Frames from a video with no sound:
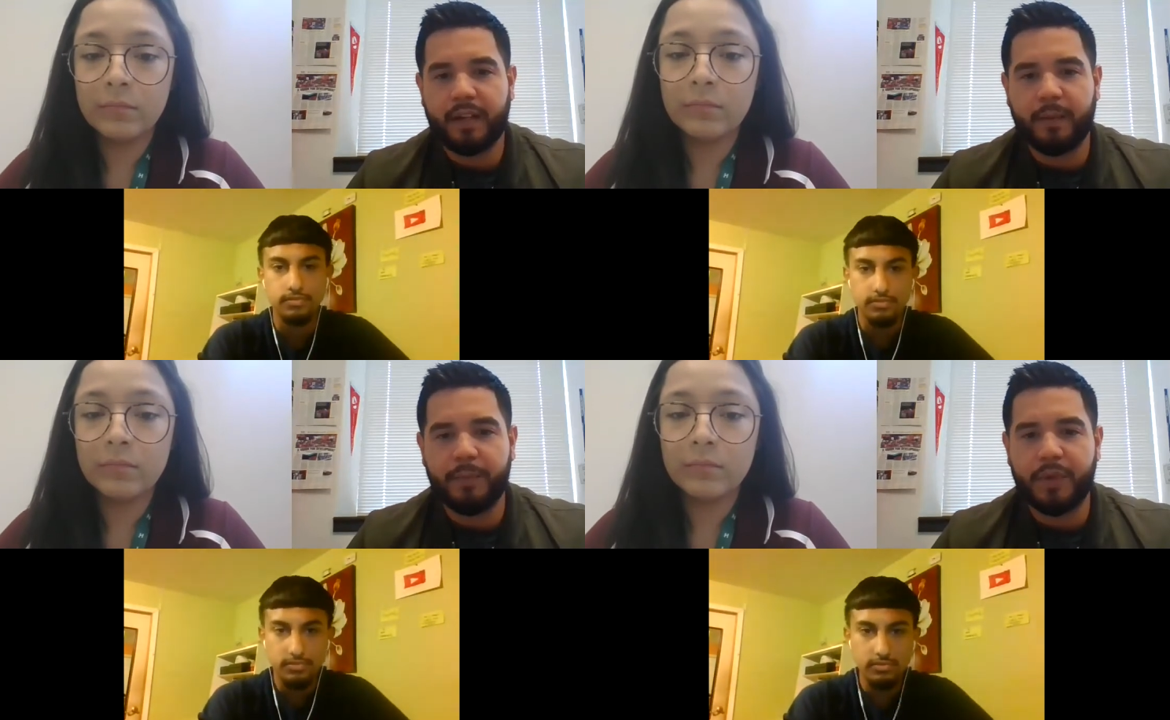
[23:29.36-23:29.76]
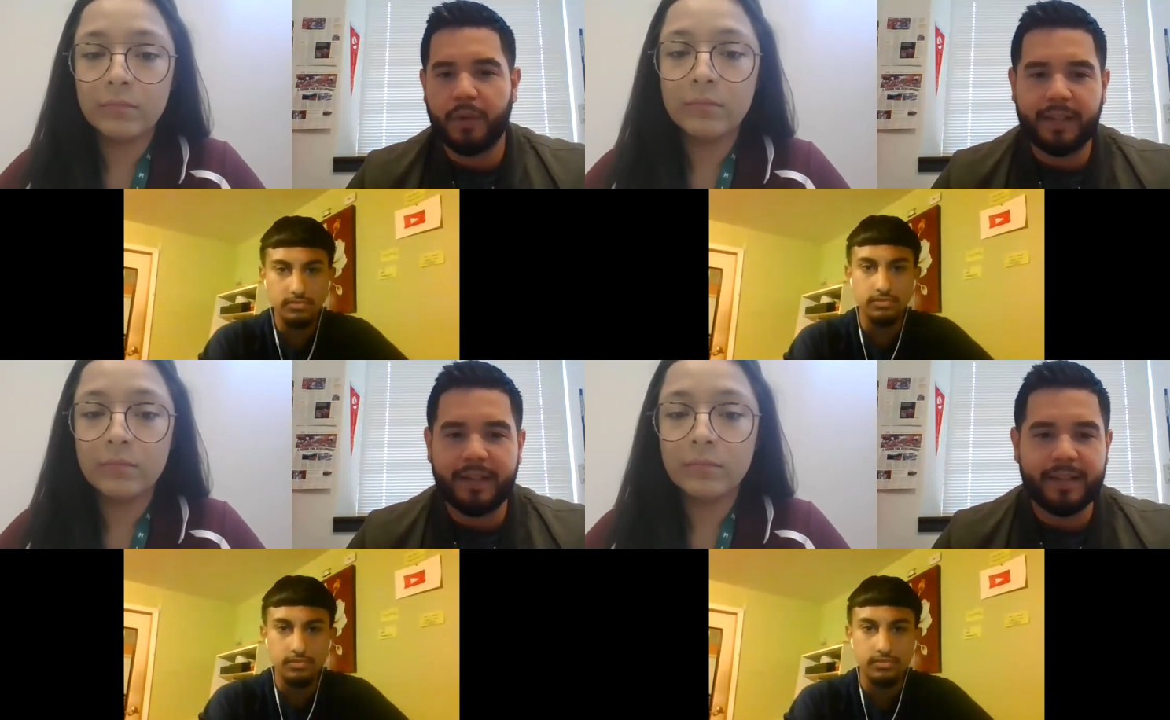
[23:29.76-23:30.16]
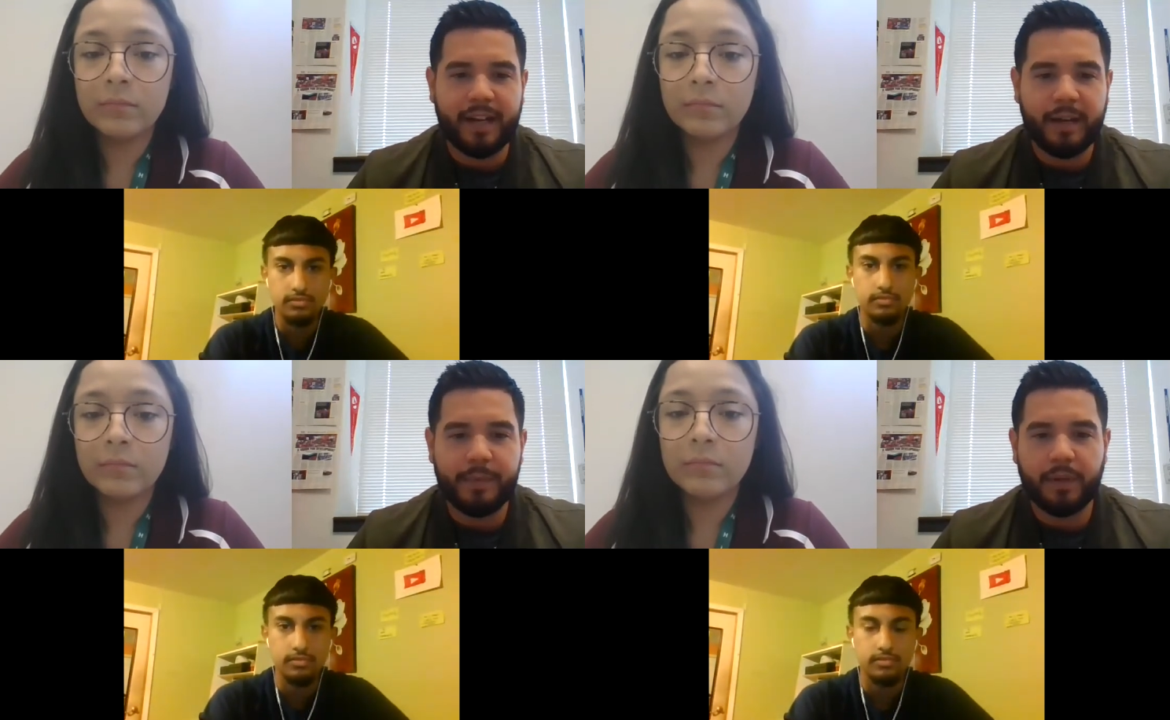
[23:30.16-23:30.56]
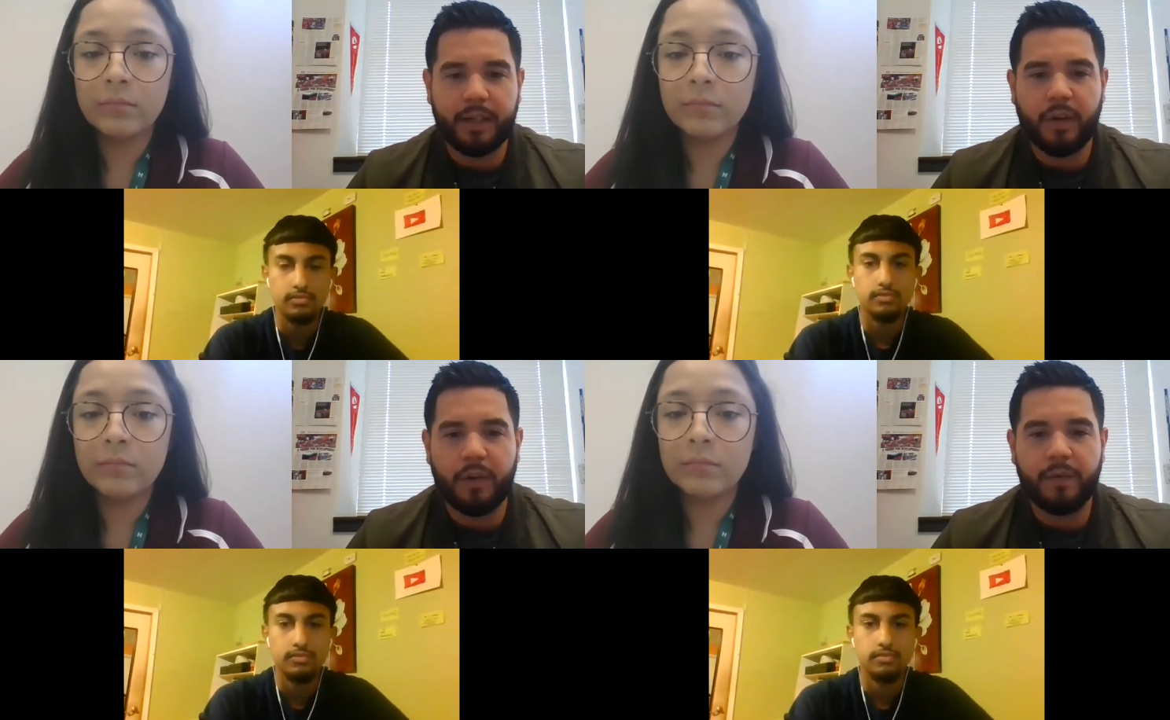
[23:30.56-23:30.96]
Speaker 1: um, during this time
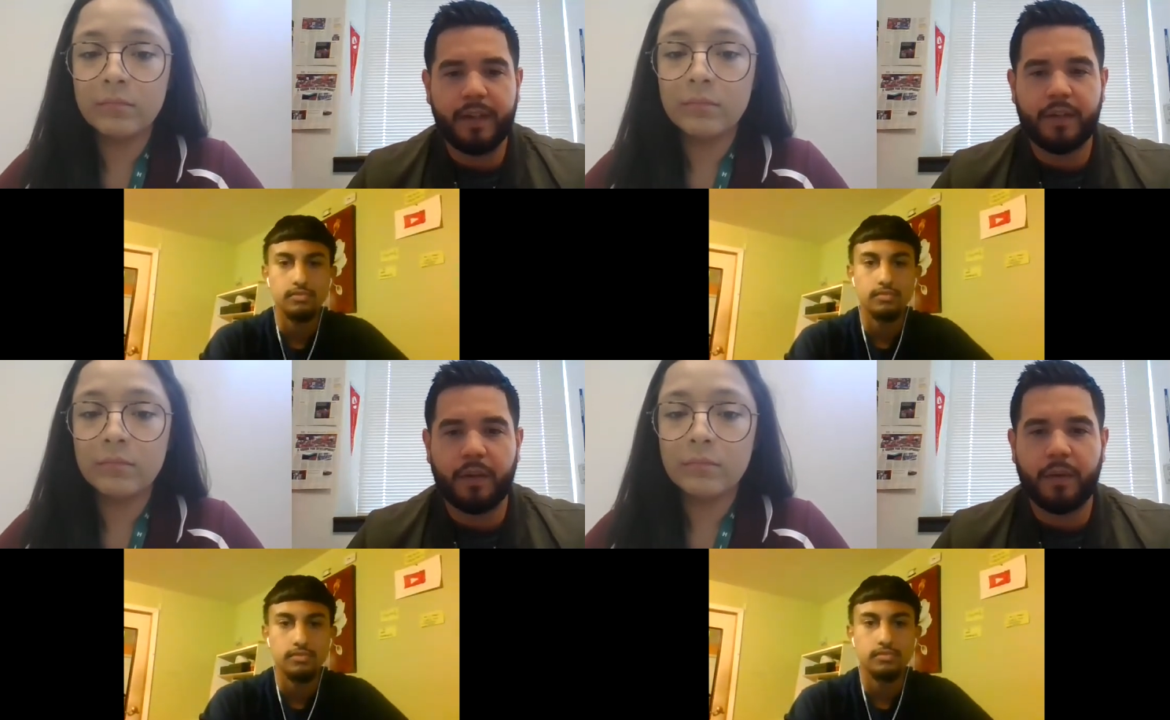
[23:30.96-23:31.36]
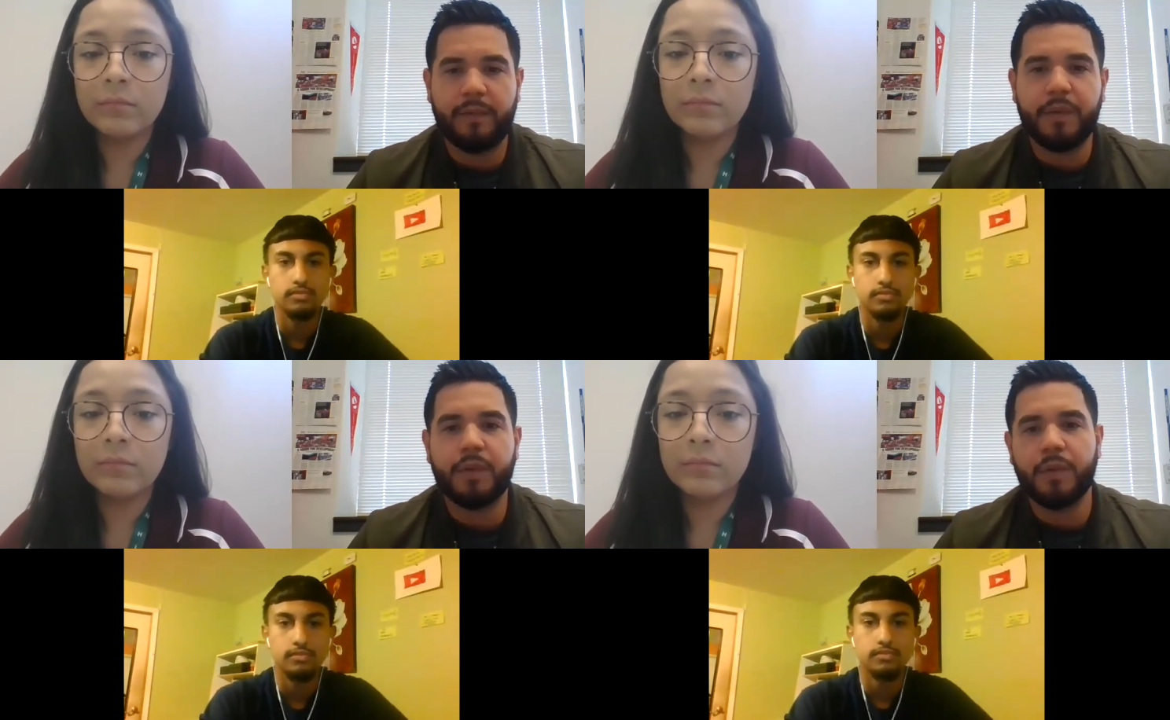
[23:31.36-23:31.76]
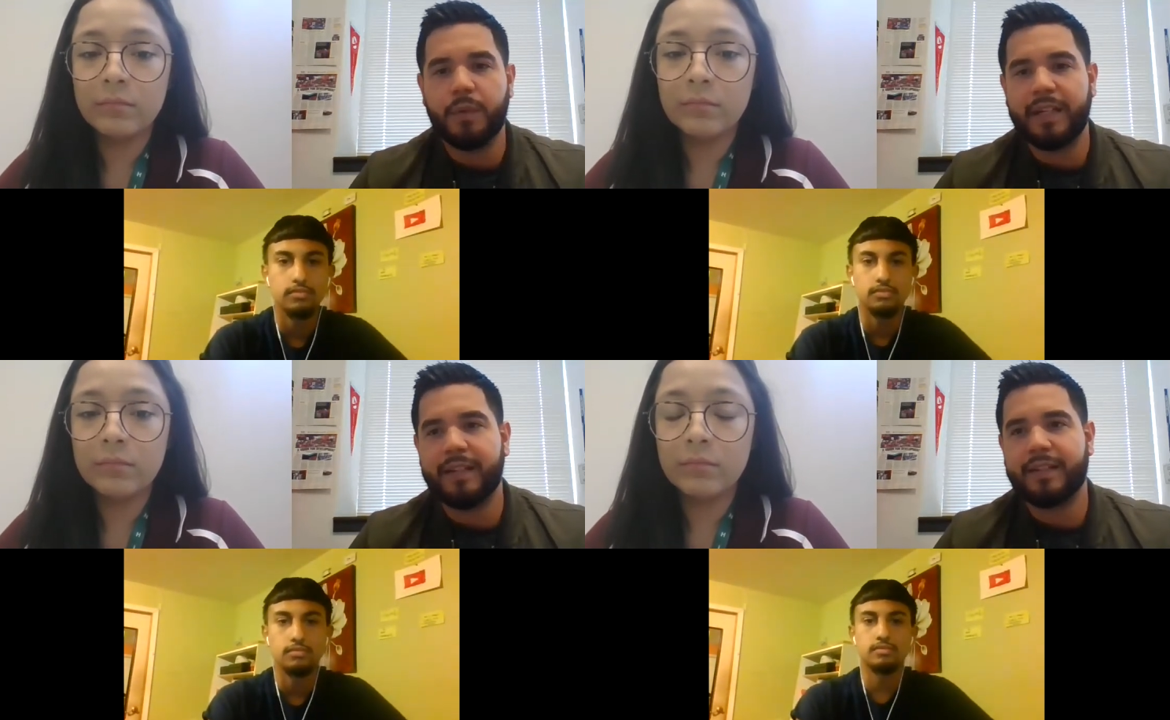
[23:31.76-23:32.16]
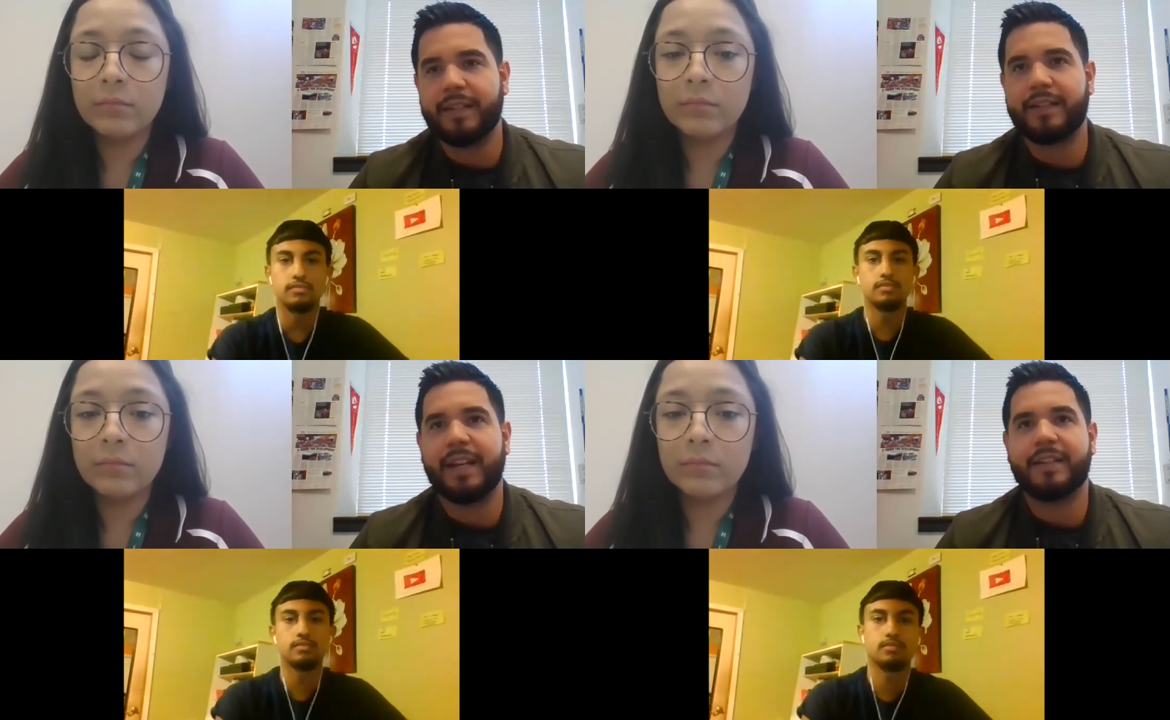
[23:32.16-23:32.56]
during COVID. So if you do need
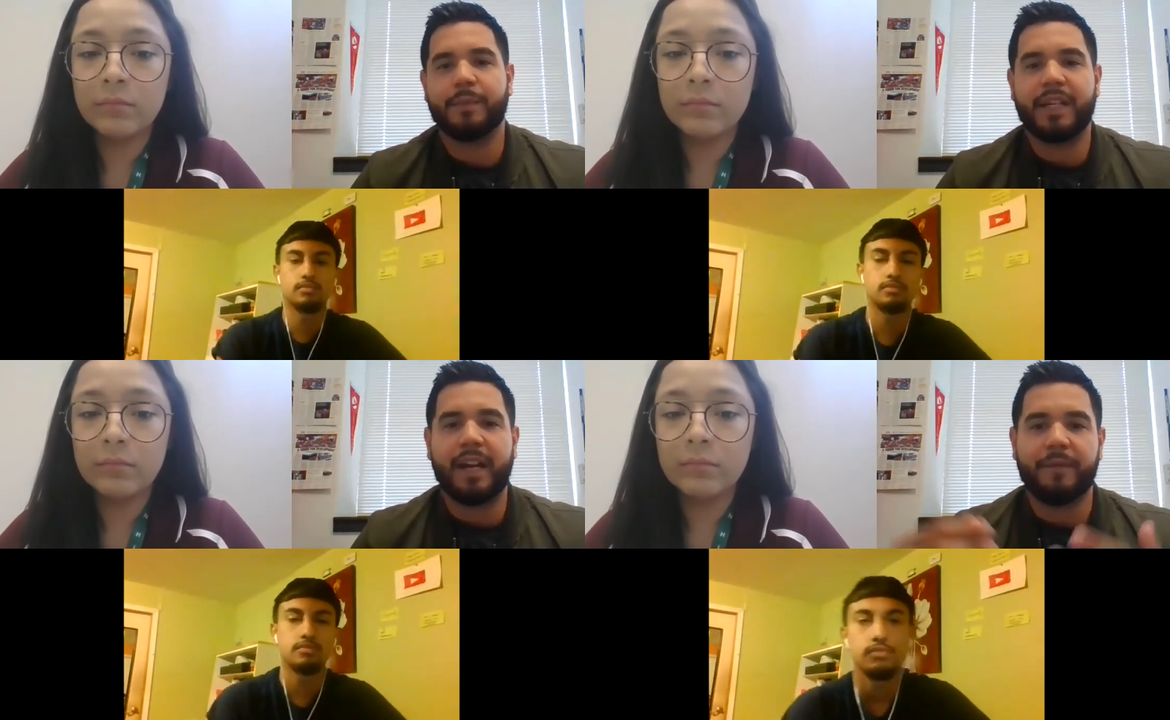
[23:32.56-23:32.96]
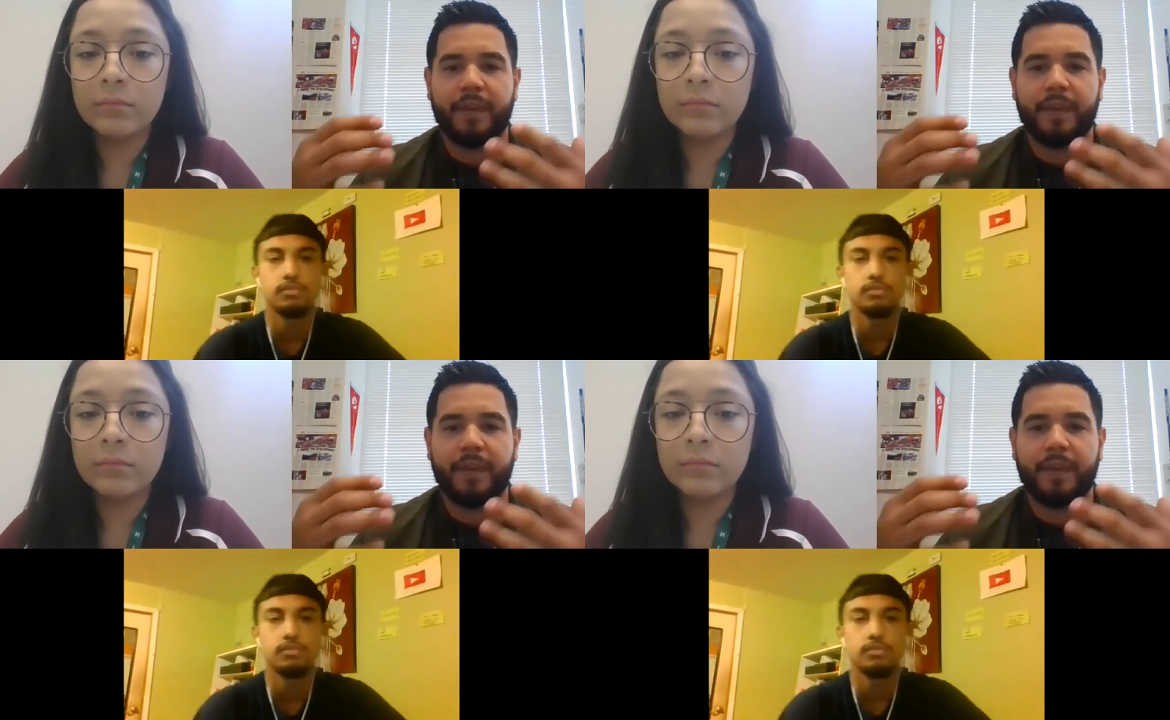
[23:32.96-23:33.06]
to take some time